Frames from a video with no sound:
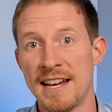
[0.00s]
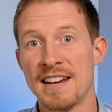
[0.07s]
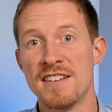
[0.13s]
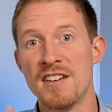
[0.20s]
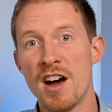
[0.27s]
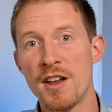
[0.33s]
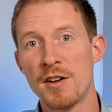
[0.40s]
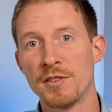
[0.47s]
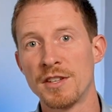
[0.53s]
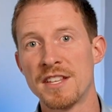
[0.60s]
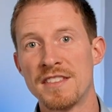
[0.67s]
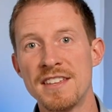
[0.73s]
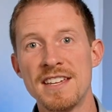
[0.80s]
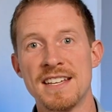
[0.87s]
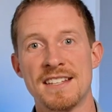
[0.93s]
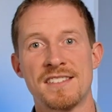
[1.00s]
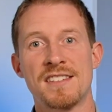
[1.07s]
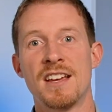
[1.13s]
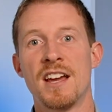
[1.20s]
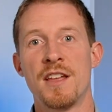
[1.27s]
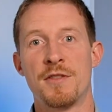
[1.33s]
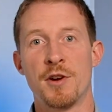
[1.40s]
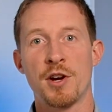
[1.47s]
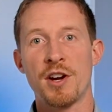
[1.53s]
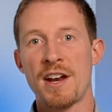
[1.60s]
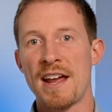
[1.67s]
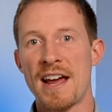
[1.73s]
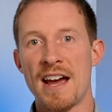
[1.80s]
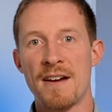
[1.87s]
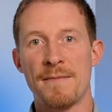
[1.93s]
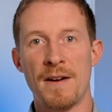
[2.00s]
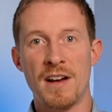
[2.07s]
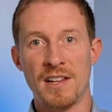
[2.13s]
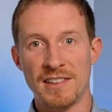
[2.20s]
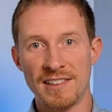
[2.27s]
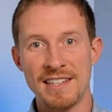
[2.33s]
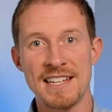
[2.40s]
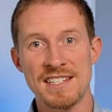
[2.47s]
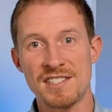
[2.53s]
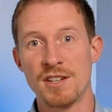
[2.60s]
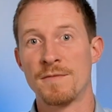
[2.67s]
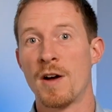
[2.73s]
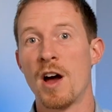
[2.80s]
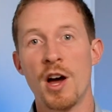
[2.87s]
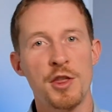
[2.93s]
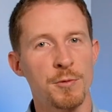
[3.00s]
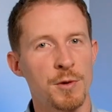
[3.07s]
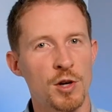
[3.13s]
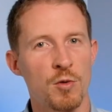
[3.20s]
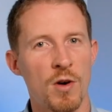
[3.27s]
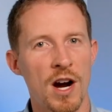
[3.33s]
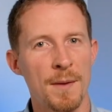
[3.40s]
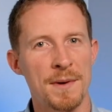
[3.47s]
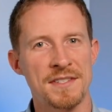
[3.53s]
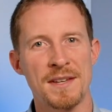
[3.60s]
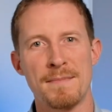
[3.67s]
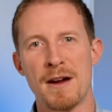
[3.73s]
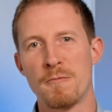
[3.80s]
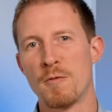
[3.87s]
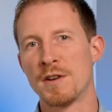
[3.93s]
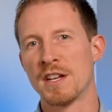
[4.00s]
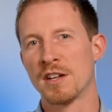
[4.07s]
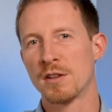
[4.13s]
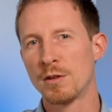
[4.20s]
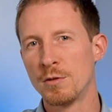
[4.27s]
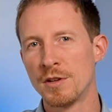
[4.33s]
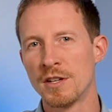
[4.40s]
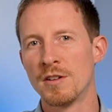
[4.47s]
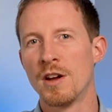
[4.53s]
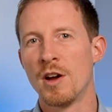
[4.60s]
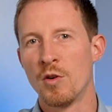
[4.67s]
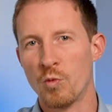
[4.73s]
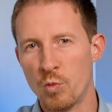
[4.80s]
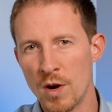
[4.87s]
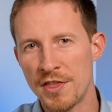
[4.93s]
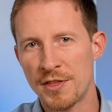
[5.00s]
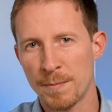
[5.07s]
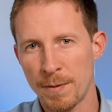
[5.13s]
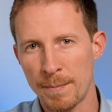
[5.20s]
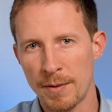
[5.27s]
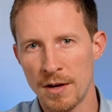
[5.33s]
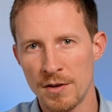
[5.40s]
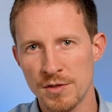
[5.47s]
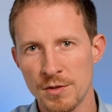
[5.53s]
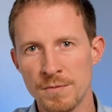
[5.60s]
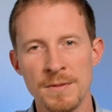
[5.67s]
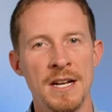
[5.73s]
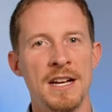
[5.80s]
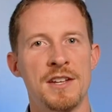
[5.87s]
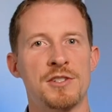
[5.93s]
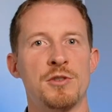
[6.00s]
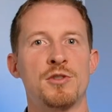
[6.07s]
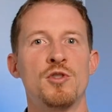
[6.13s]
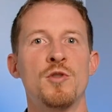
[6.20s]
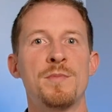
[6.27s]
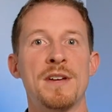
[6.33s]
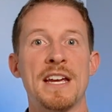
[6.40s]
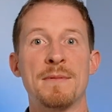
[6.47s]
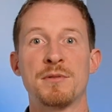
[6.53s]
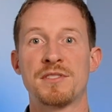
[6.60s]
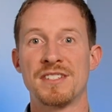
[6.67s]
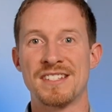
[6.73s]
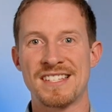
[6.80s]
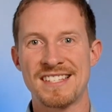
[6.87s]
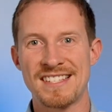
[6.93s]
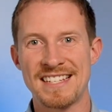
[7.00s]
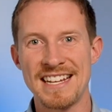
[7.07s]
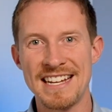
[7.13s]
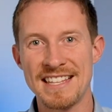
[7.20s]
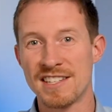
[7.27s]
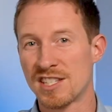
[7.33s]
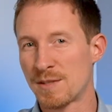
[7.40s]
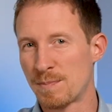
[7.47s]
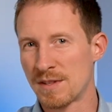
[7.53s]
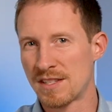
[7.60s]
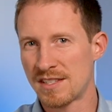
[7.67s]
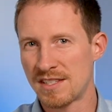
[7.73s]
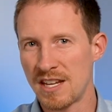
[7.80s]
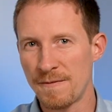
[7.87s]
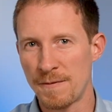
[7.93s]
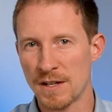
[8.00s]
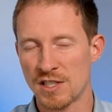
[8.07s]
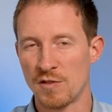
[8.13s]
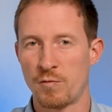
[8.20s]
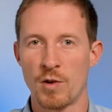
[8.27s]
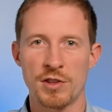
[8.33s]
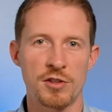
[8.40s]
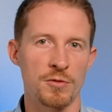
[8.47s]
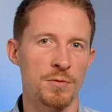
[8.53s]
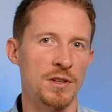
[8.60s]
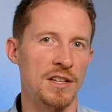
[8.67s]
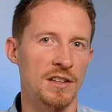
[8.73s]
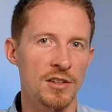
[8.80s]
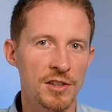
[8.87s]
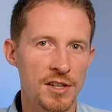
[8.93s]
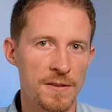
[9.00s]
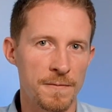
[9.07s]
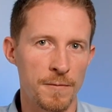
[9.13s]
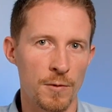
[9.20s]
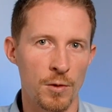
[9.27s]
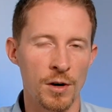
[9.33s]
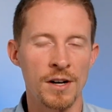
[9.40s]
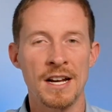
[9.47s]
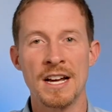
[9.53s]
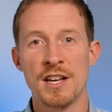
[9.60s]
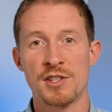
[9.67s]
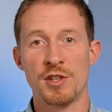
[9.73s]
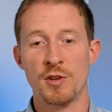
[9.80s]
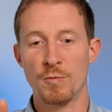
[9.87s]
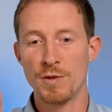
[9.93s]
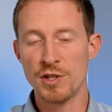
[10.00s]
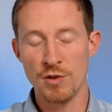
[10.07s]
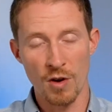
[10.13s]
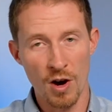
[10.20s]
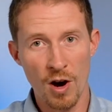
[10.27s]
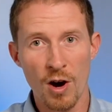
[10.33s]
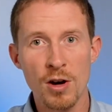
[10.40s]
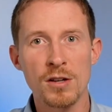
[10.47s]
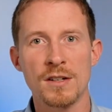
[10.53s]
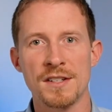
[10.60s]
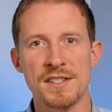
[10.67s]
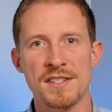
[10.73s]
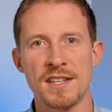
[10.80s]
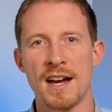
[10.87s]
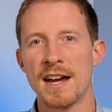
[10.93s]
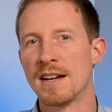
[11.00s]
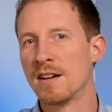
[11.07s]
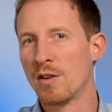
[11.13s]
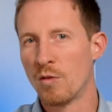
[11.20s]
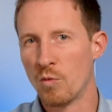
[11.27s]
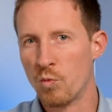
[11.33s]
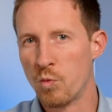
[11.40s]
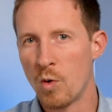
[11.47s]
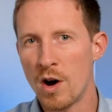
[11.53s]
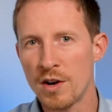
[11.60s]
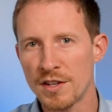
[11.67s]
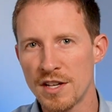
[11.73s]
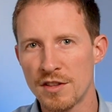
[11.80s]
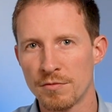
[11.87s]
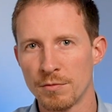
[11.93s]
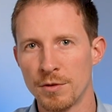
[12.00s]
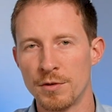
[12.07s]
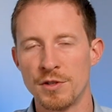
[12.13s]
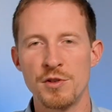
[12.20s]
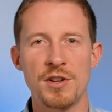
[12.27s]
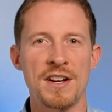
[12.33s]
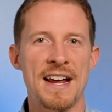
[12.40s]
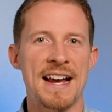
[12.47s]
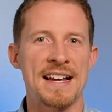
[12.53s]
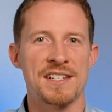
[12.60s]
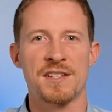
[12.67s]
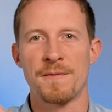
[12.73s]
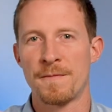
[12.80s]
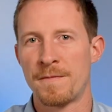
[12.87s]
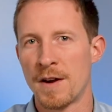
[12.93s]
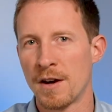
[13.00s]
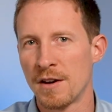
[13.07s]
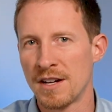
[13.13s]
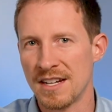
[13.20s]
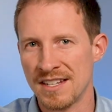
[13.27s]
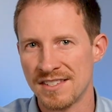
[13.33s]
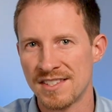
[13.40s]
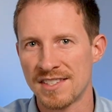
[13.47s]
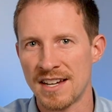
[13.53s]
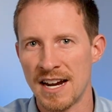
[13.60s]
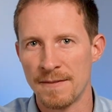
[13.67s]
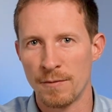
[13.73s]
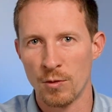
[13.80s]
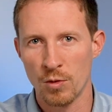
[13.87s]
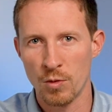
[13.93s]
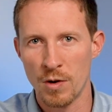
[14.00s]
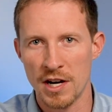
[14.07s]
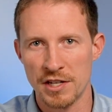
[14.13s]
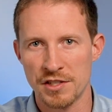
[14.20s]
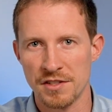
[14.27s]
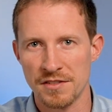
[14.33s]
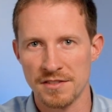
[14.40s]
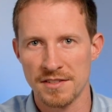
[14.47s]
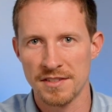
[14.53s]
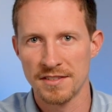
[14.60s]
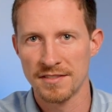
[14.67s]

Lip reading: And not only this, they're going to have a list of other requirements they might want included with the proposal. So you'll be able to see the specifics of what they're really looking for so that when you are on site walking through, you can ask very insightful questions.